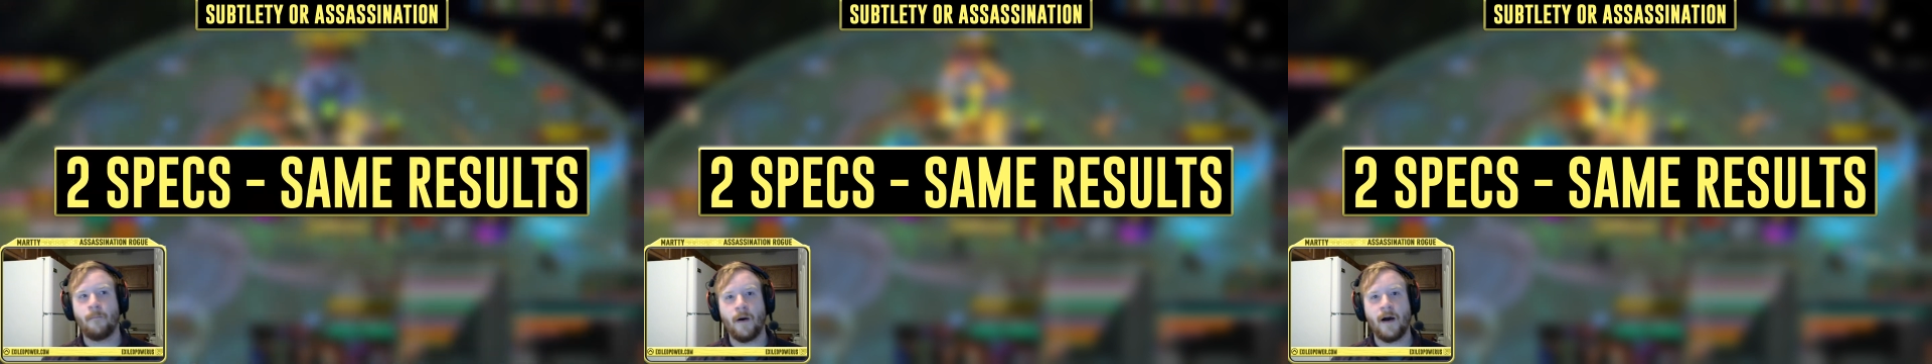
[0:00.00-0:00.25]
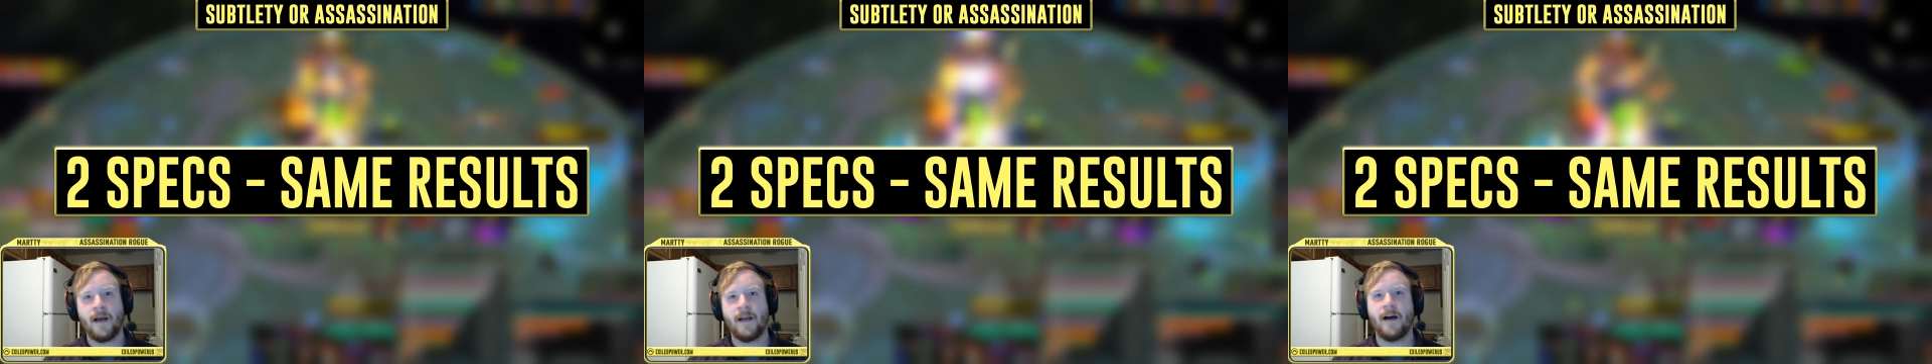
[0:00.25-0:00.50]

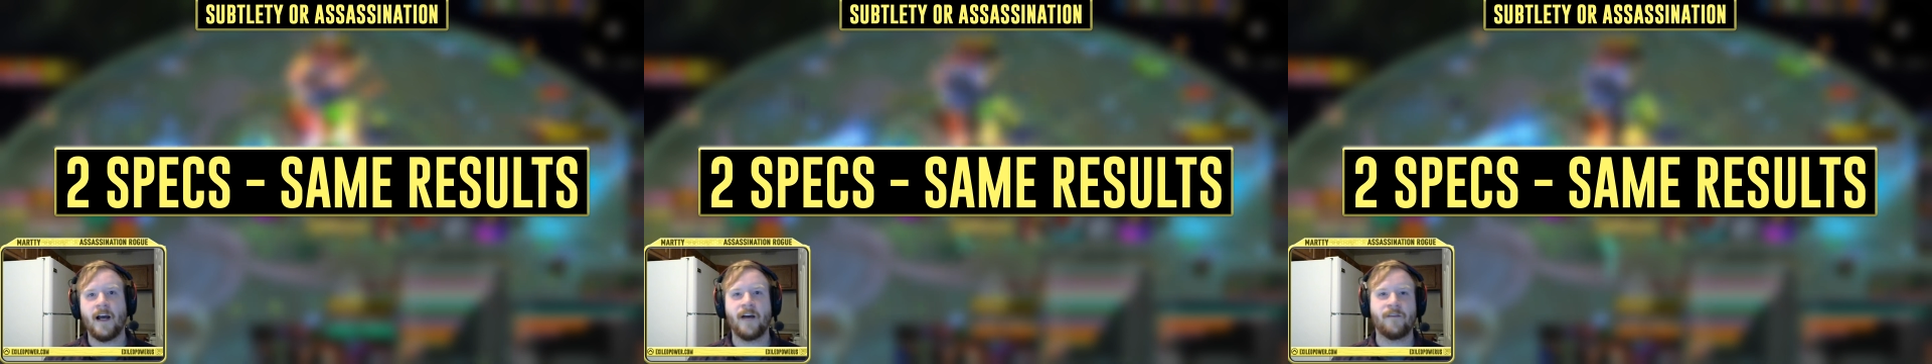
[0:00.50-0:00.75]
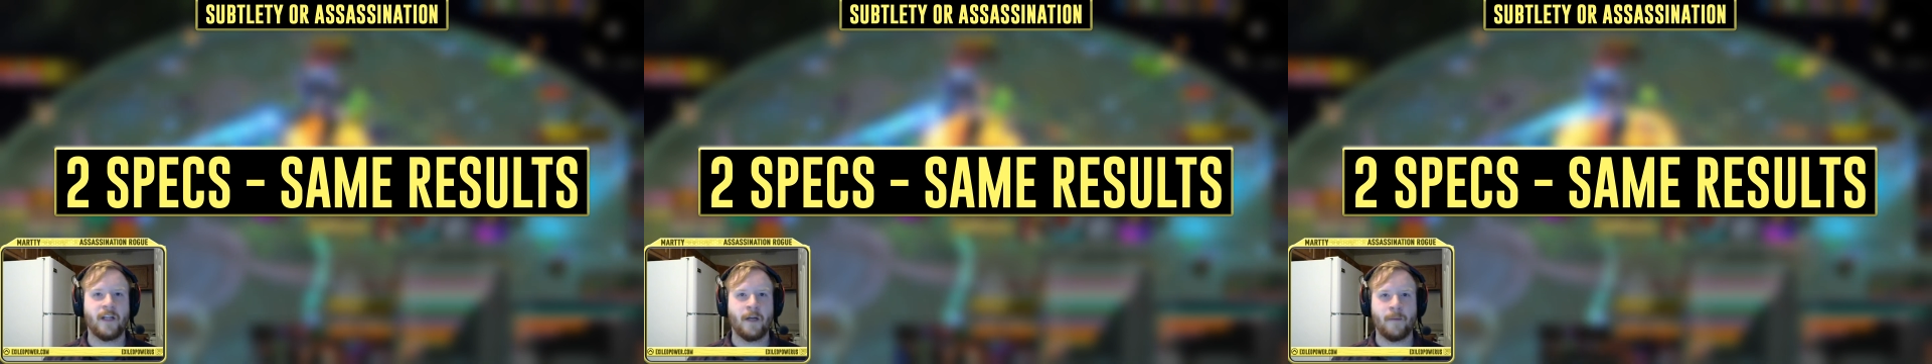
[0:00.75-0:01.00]
but I
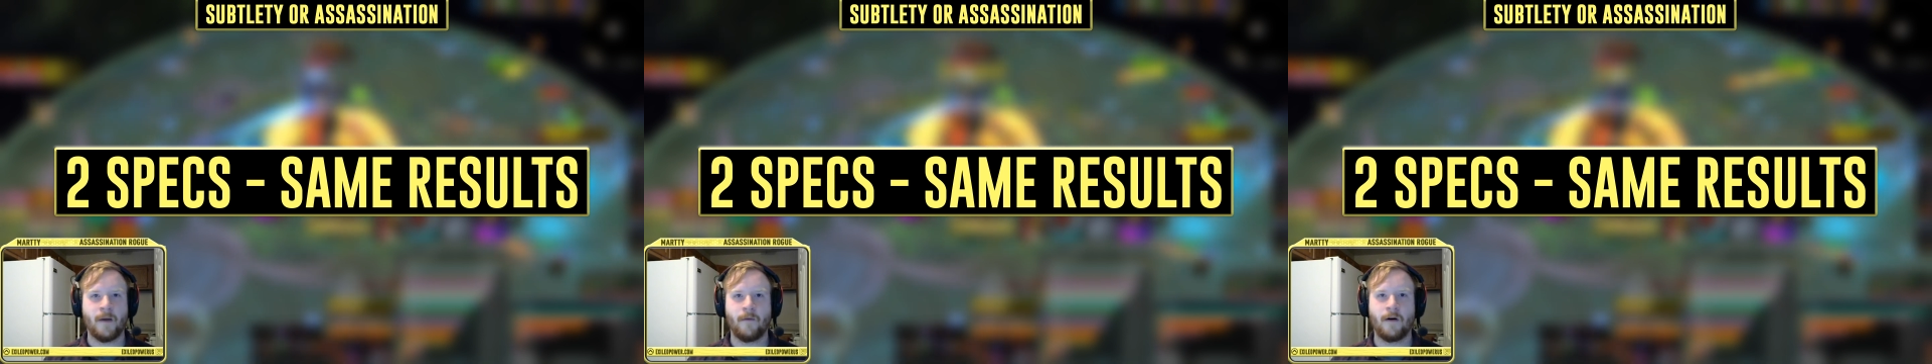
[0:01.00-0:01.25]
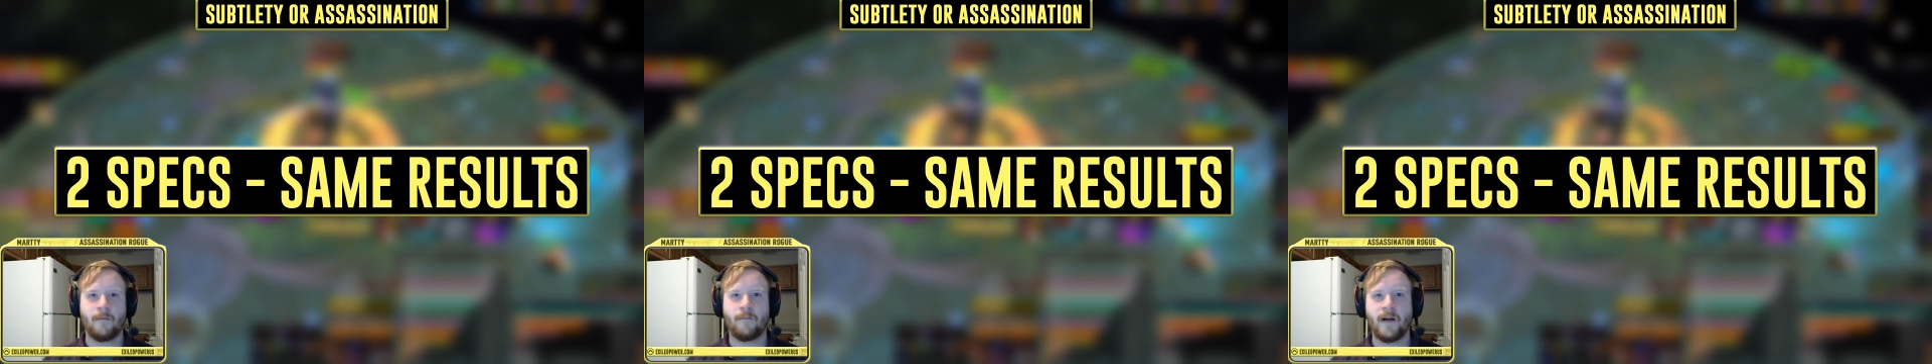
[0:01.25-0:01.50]
have a little bit
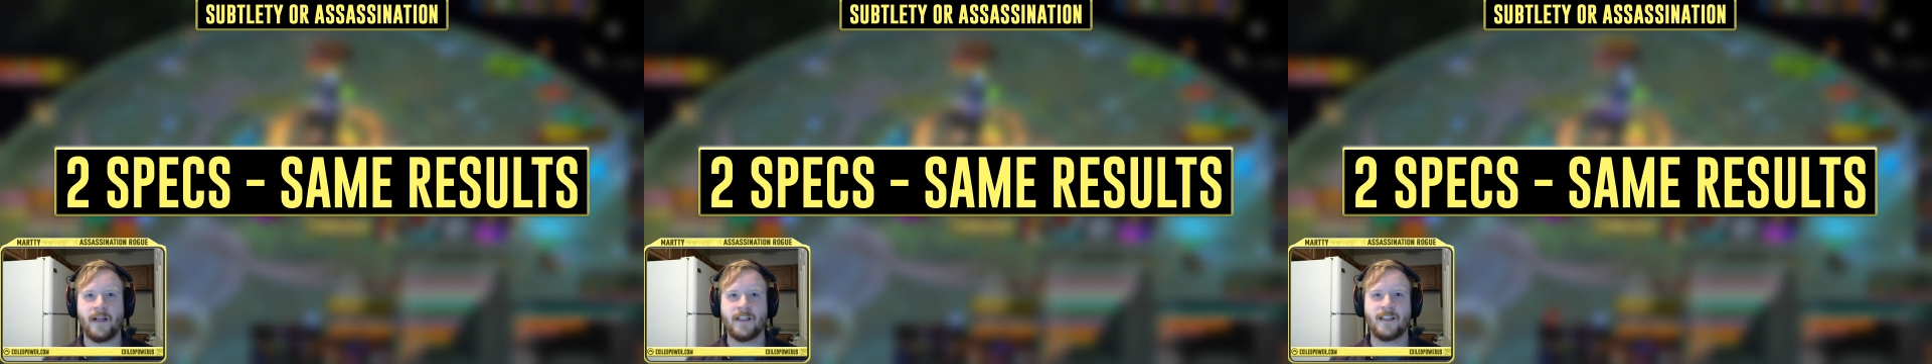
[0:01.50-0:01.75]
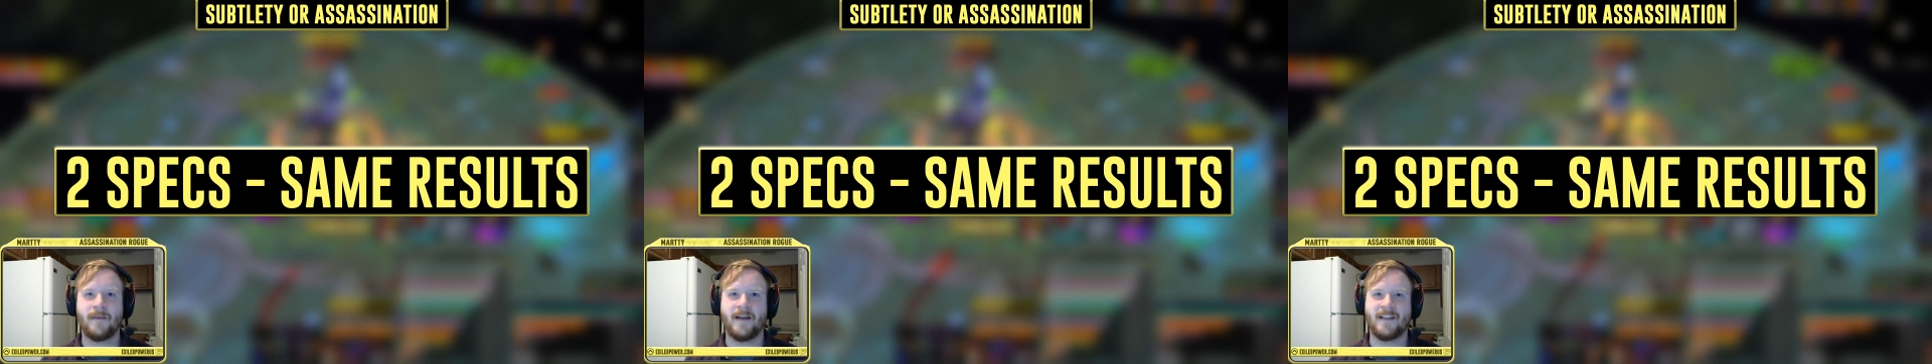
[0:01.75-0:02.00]
more brain
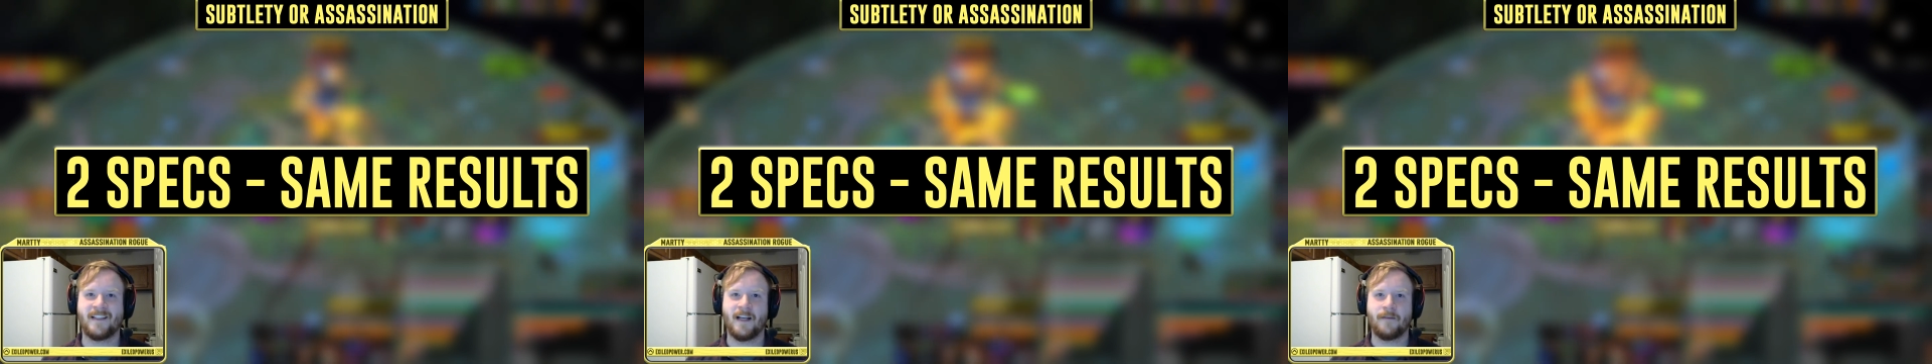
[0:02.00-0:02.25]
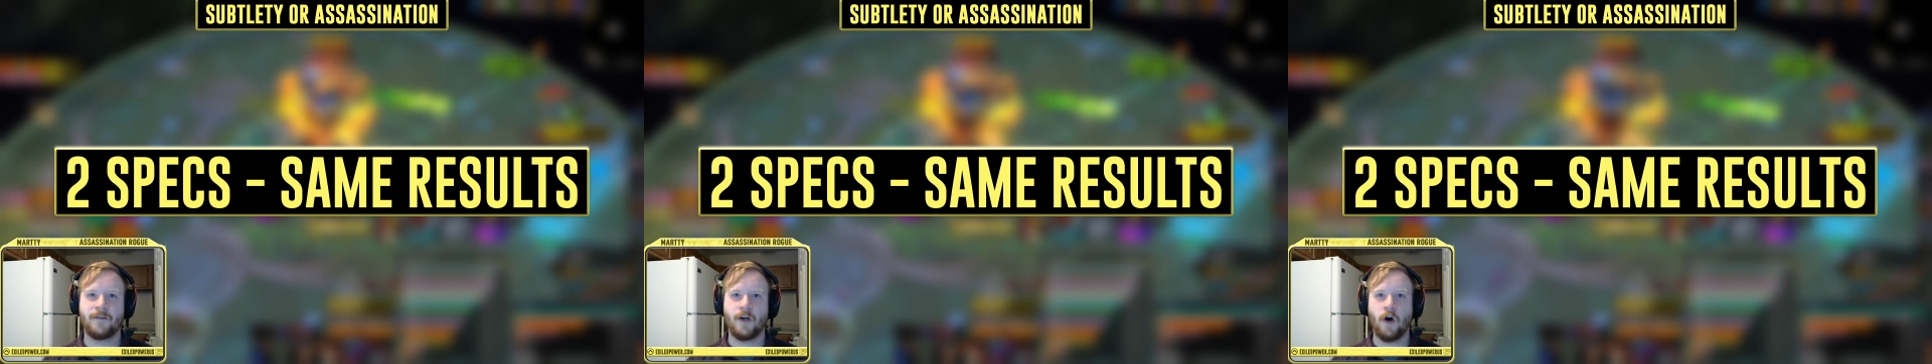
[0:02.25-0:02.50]
space left